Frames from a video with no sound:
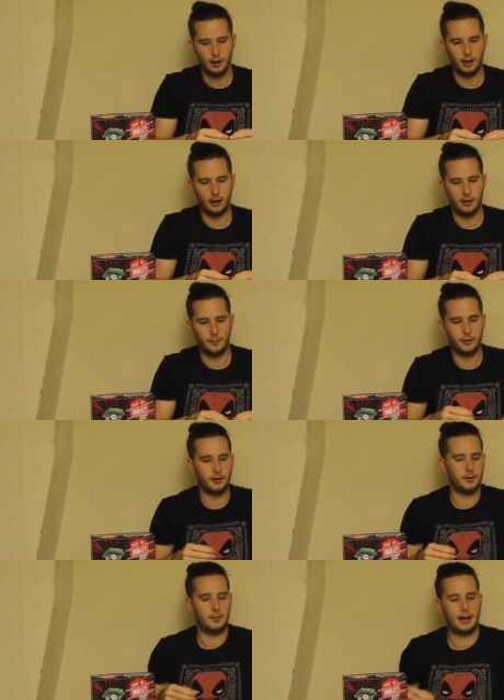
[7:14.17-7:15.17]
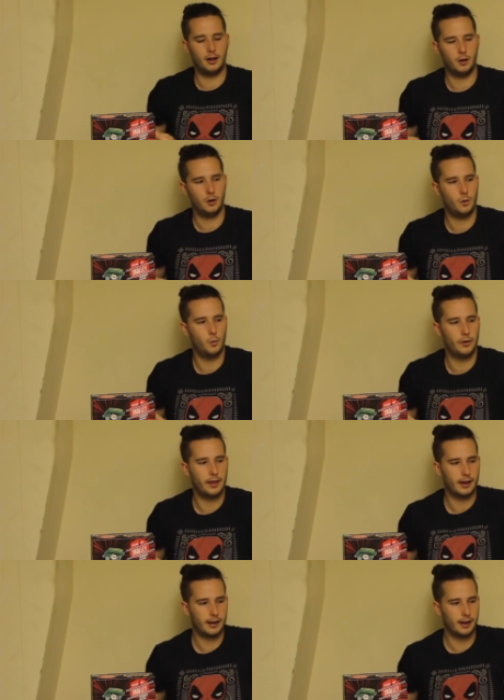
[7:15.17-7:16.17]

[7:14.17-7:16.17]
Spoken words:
So every player would then